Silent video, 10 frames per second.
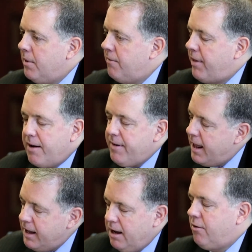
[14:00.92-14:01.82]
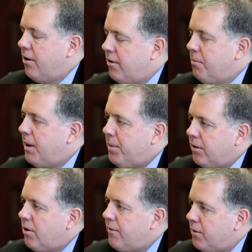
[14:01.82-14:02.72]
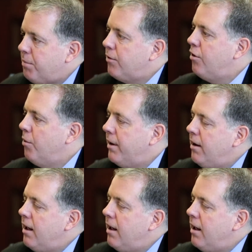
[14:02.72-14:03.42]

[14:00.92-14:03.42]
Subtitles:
if they have any interest in public service, pursue it.